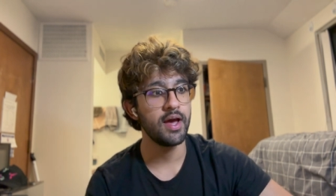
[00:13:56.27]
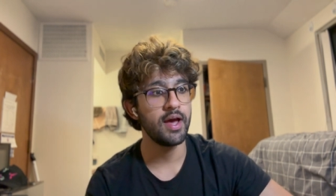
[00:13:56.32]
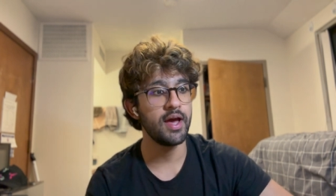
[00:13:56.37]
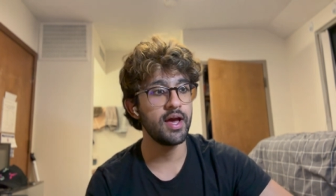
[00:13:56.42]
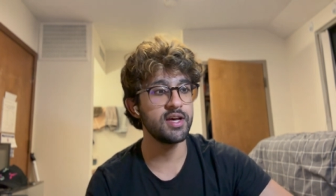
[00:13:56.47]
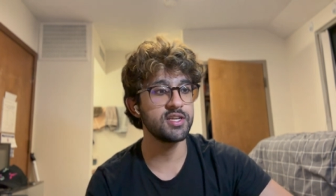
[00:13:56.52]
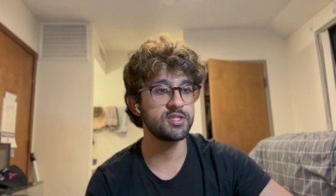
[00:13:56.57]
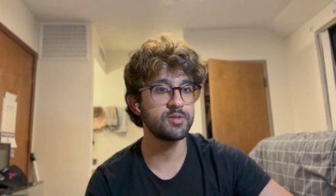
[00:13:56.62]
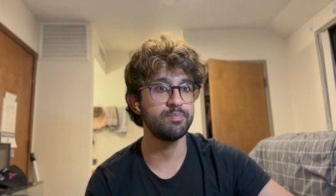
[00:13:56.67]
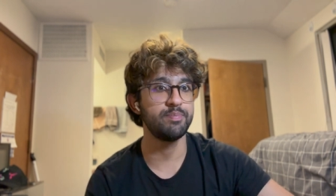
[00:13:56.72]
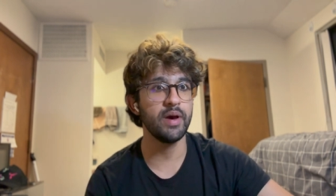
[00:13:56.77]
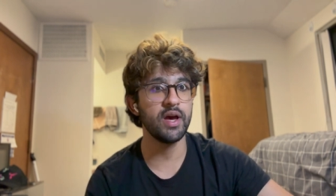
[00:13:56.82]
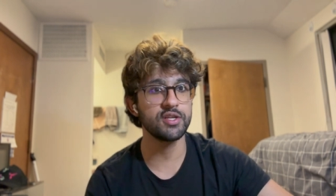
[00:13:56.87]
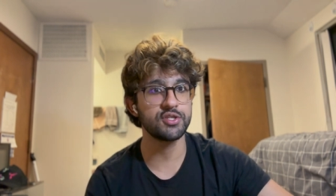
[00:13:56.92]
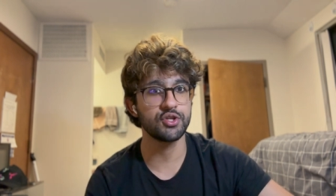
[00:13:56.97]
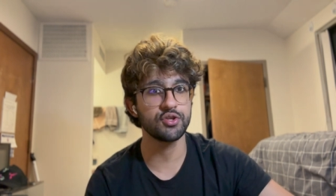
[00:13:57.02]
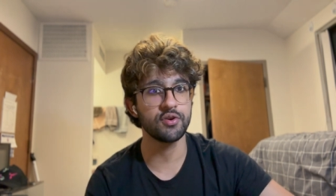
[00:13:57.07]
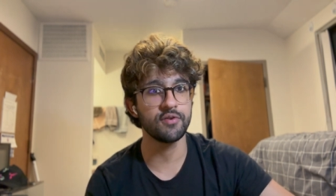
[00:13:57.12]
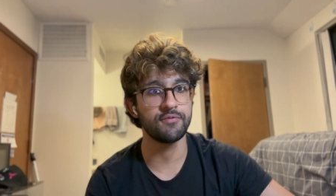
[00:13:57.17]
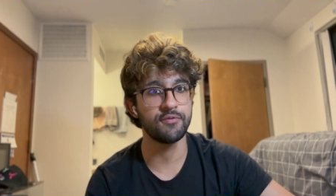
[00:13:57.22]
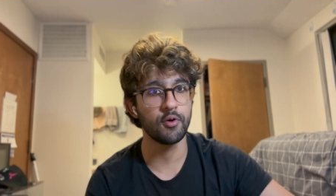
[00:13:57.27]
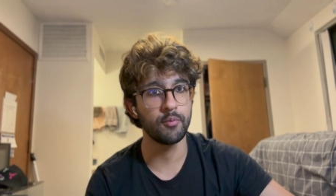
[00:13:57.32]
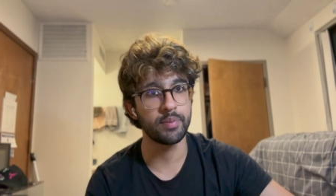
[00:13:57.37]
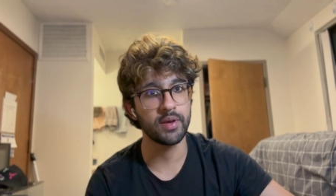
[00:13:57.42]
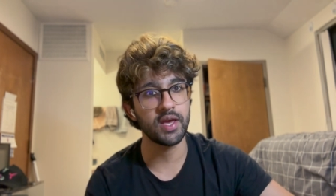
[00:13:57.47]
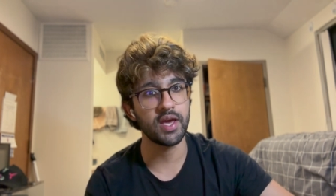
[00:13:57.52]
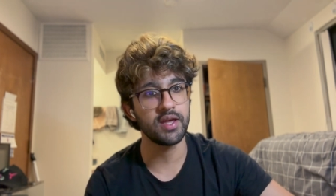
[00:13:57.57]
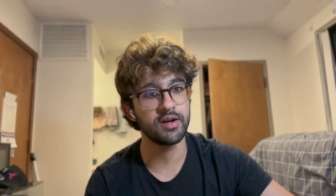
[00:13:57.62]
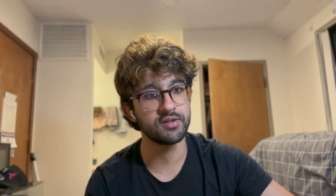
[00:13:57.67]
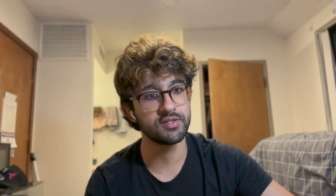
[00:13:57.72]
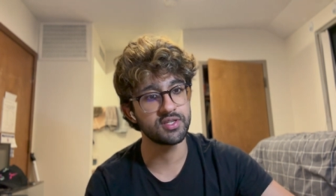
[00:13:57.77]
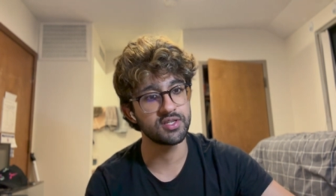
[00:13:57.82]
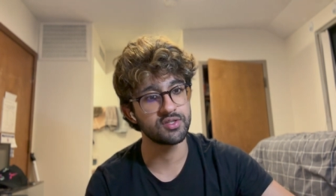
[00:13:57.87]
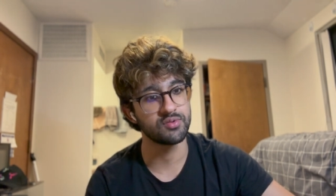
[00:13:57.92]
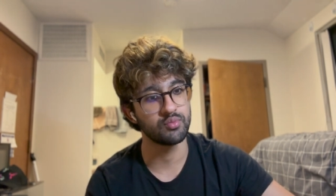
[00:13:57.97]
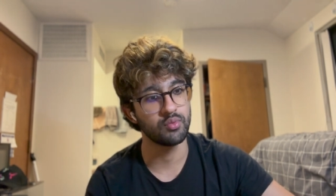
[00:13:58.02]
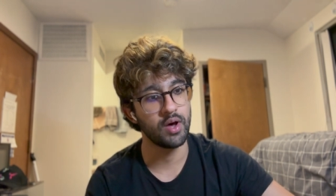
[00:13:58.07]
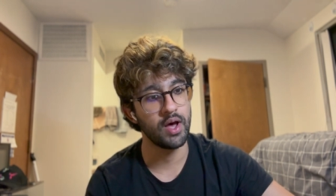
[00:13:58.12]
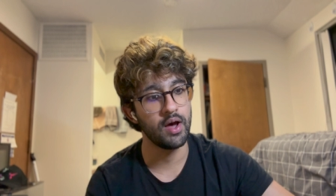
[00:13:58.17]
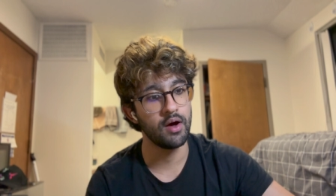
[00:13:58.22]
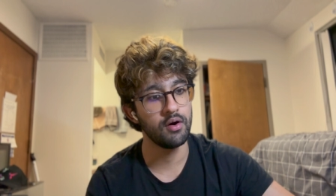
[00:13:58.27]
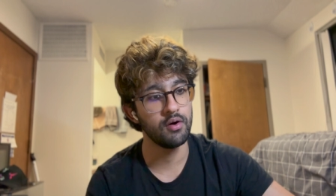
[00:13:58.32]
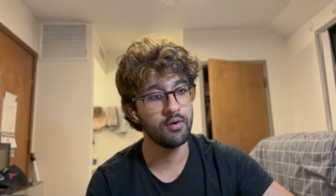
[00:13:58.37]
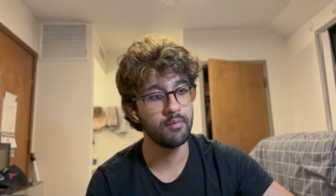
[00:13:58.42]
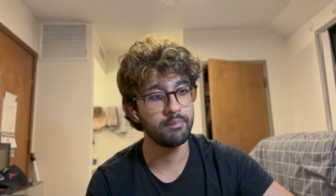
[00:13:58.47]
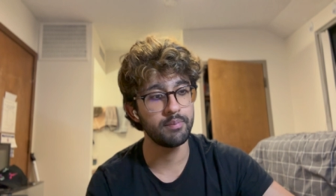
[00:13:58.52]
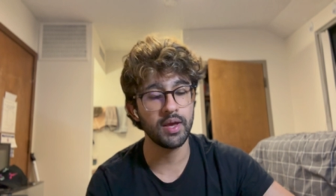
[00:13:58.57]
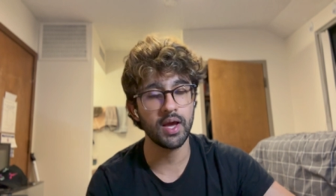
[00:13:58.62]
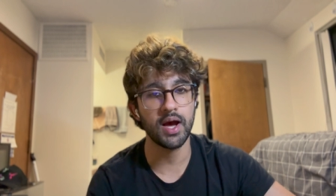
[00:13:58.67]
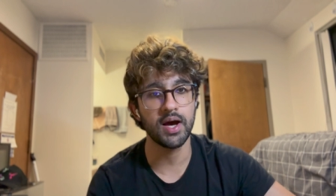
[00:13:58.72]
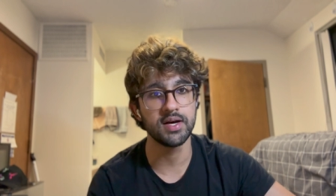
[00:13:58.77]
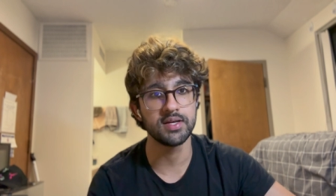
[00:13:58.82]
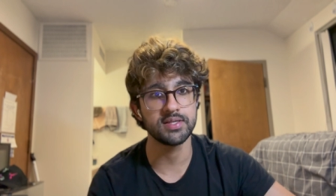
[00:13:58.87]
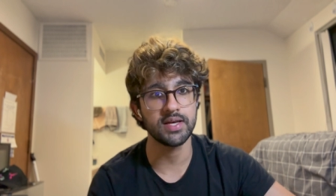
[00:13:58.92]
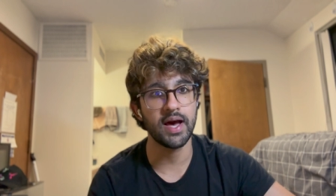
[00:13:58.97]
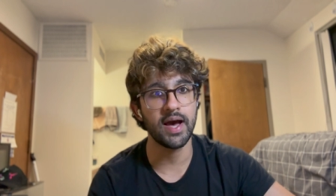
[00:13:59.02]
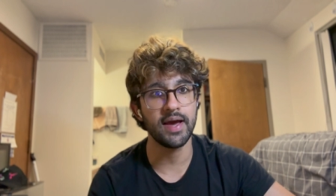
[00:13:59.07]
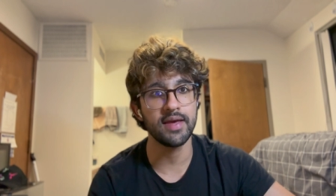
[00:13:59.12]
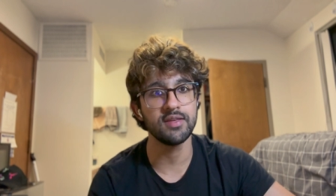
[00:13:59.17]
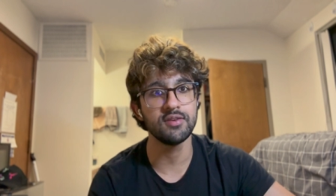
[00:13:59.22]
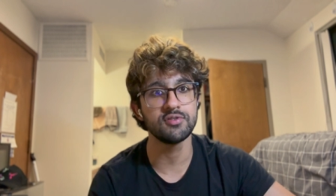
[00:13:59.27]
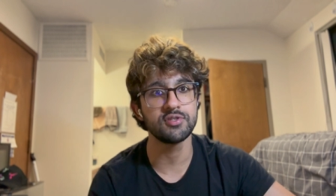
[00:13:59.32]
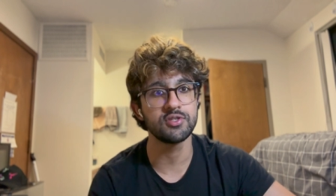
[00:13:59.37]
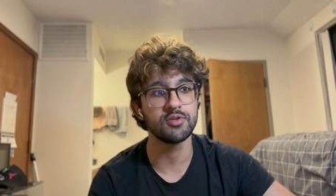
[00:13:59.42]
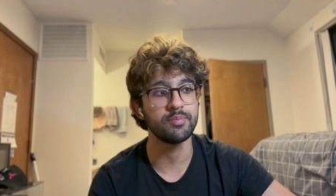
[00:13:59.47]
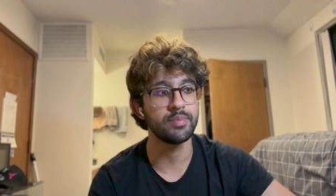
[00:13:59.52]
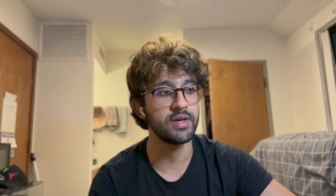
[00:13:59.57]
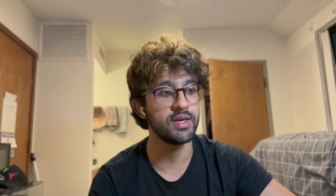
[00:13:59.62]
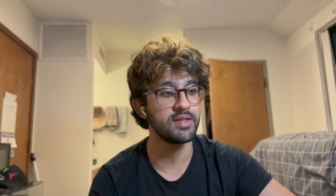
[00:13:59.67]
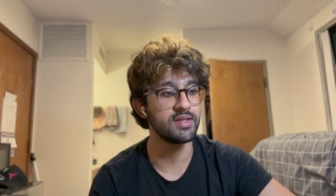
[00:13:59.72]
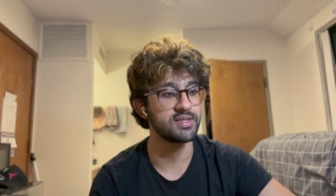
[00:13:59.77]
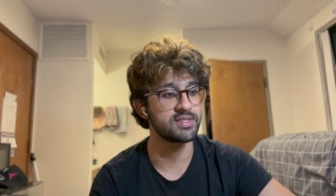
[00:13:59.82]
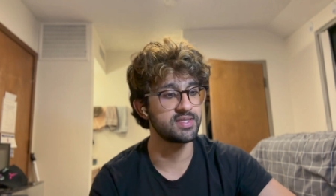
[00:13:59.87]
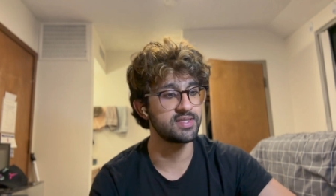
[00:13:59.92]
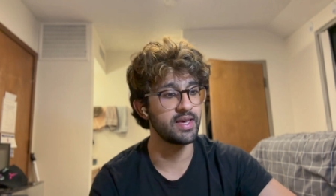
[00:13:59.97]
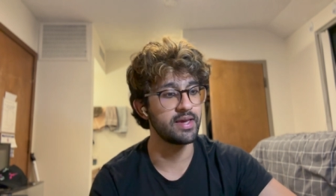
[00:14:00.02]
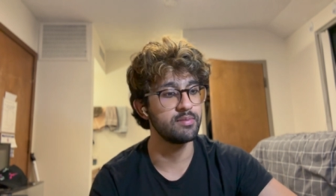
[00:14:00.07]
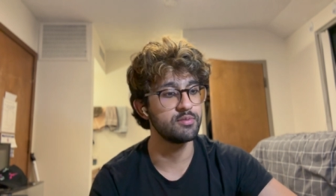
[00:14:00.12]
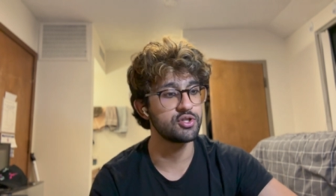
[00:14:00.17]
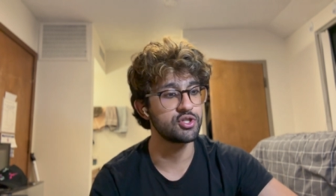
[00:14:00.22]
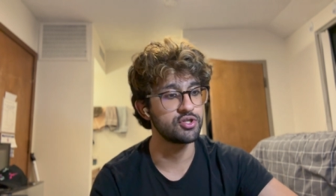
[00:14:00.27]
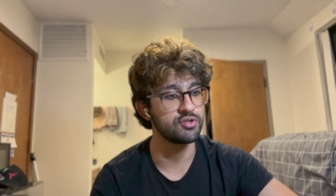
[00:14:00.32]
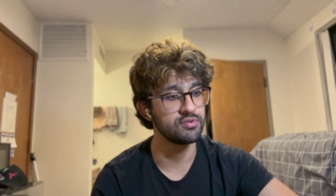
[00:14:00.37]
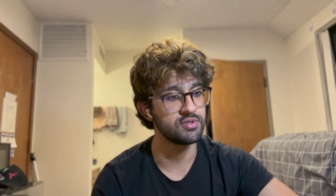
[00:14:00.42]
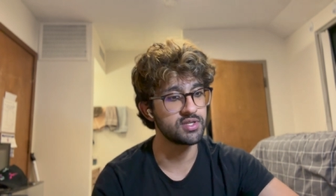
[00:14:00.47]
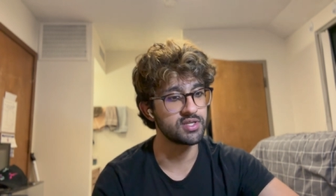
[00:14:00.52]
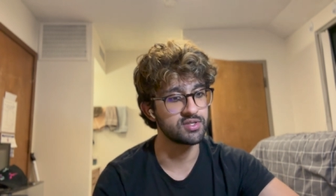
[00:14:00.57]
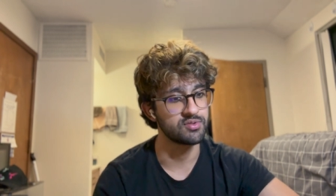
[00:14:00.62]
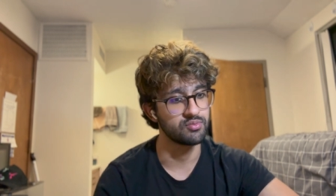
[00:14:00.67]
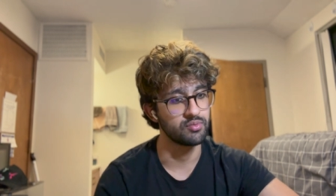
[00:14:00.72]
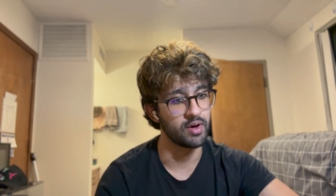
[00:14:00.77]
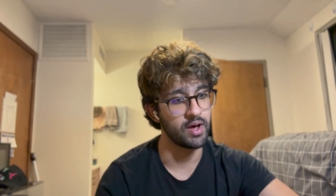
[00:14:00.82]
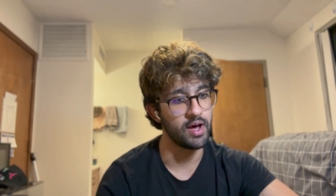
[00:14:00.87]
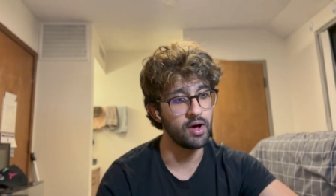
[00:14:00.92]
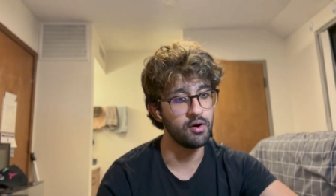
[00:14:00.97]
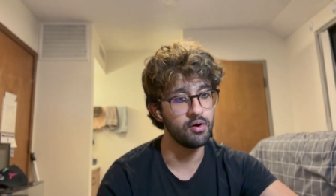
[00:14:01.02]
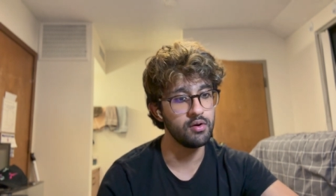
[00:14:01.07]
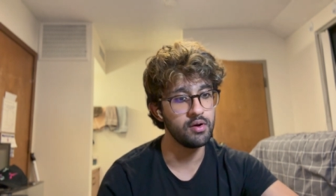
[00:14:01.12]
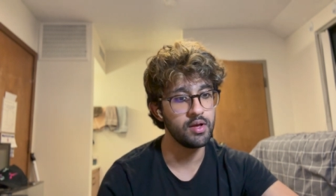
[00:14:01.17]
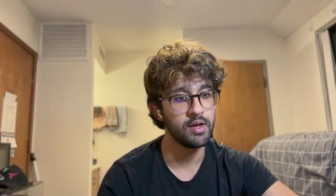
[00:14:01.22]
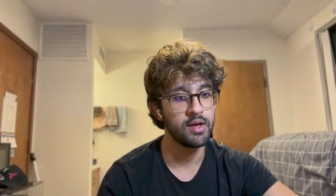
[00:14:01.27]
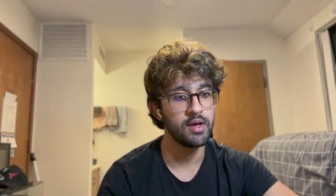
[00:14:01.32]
especially for beginners as well, because I used to be in the same shoes as well.